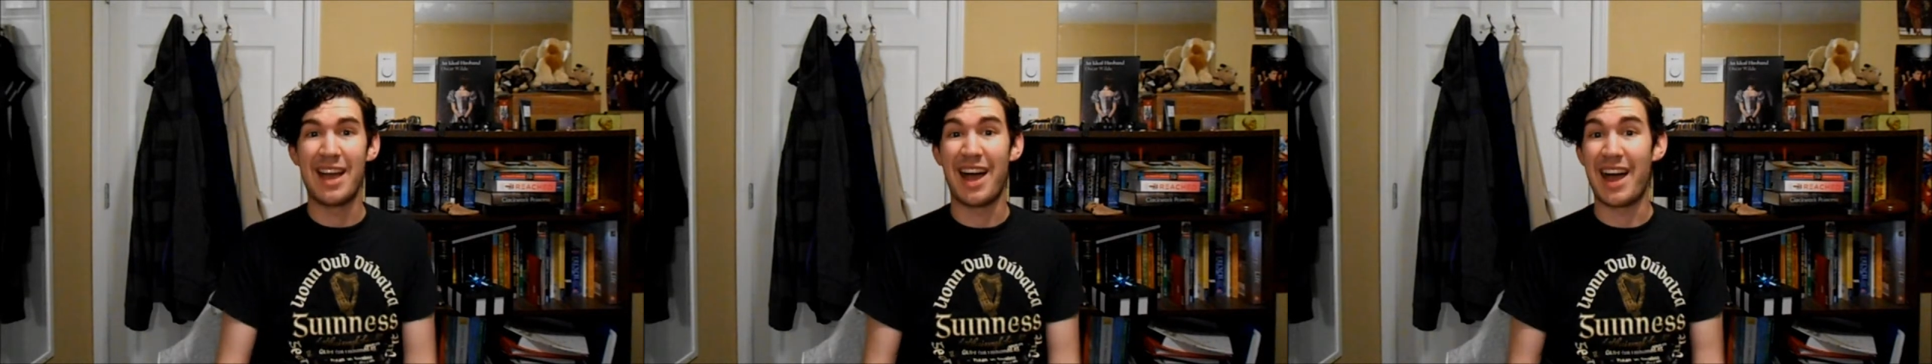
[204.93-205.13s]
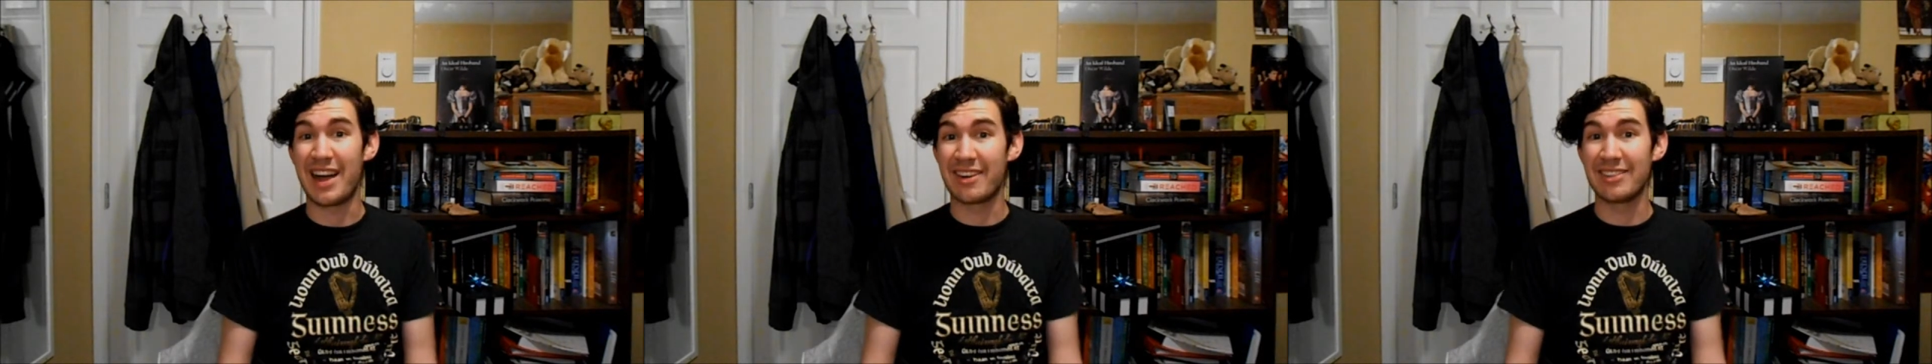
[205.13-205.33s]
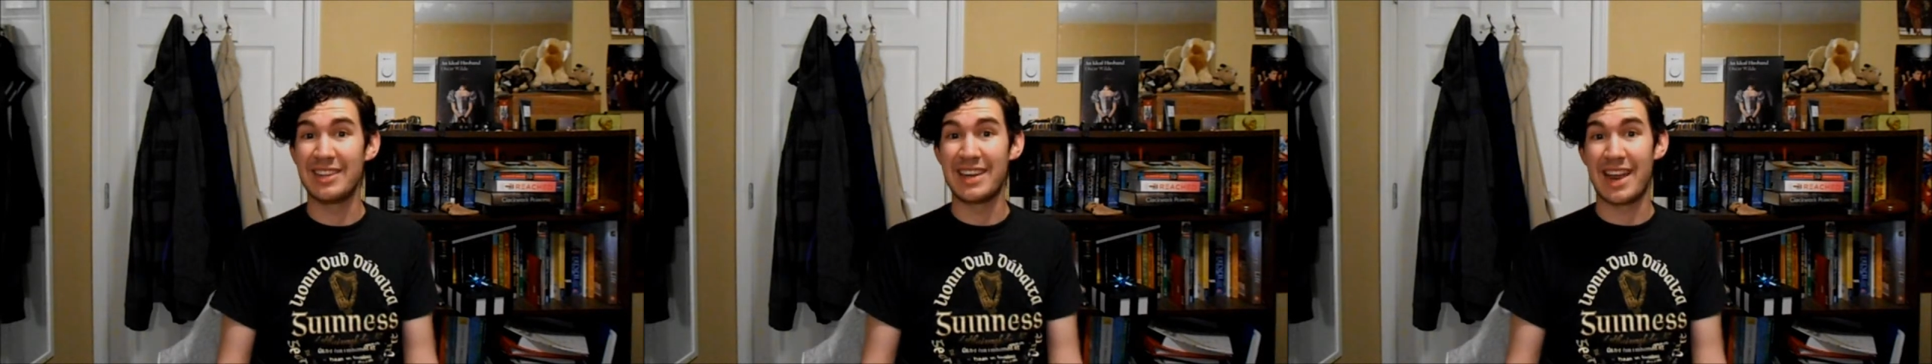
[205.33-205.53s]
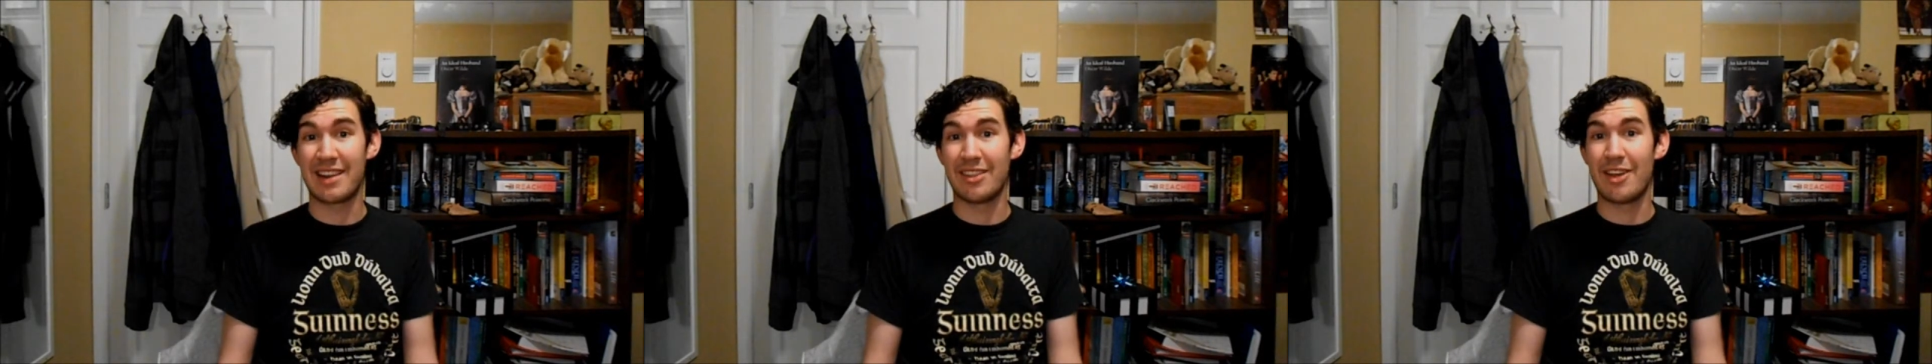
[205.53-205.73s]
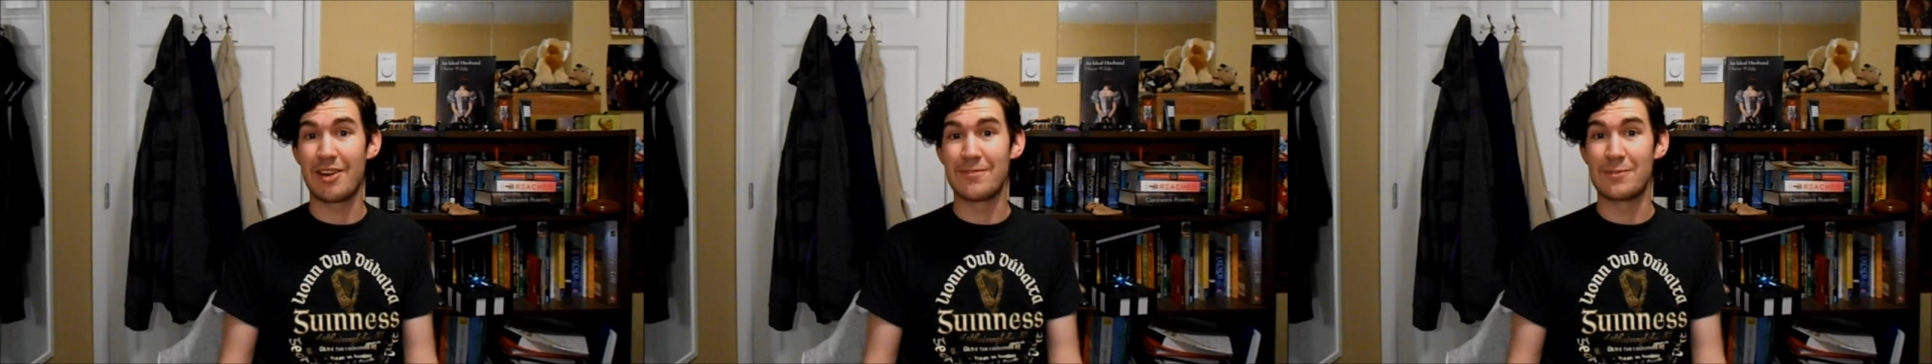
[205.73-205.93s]
Ireland had
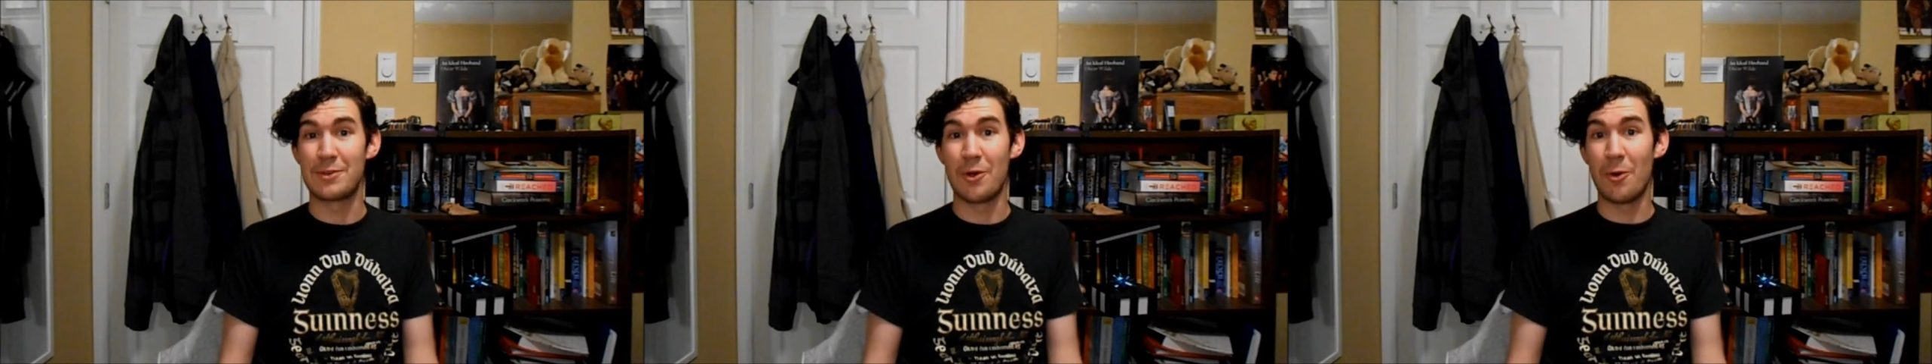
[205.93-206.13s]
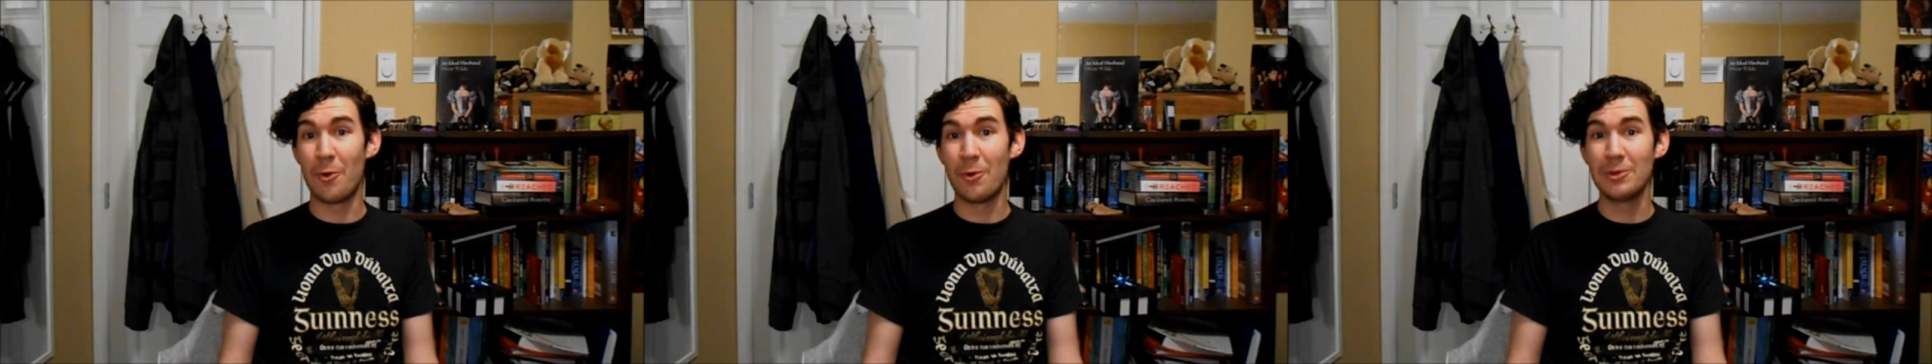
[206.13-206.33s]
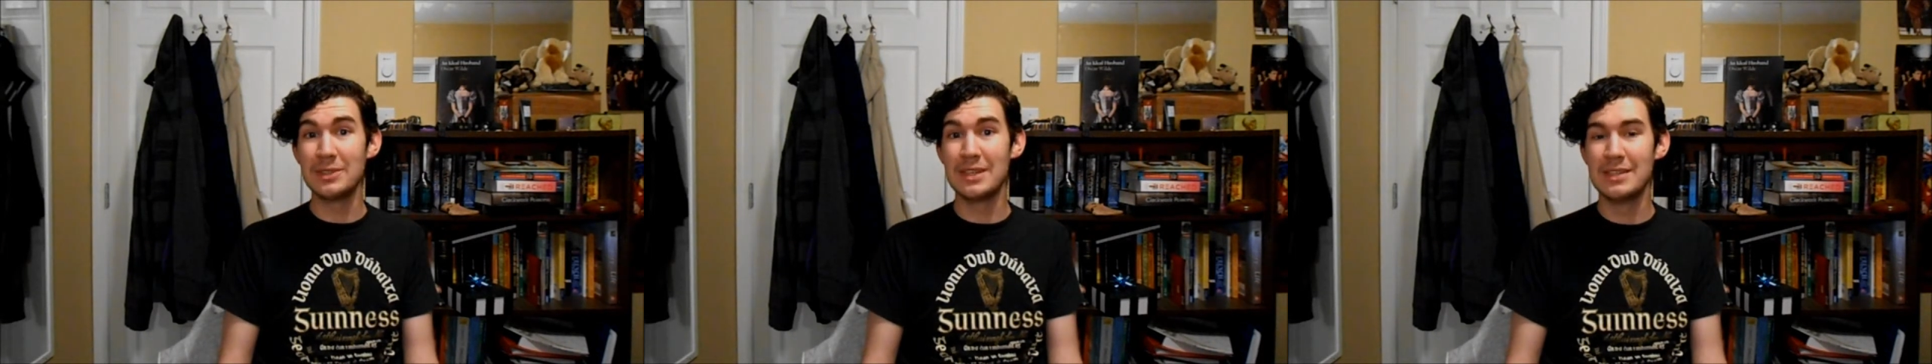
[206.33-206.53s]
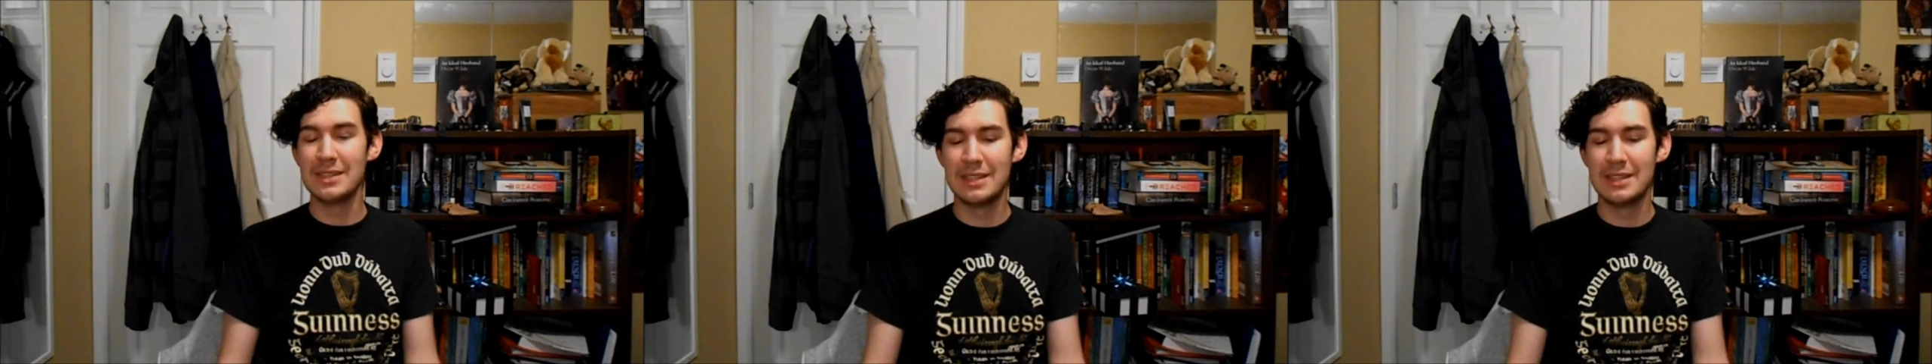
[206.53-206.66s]
a lot of gold.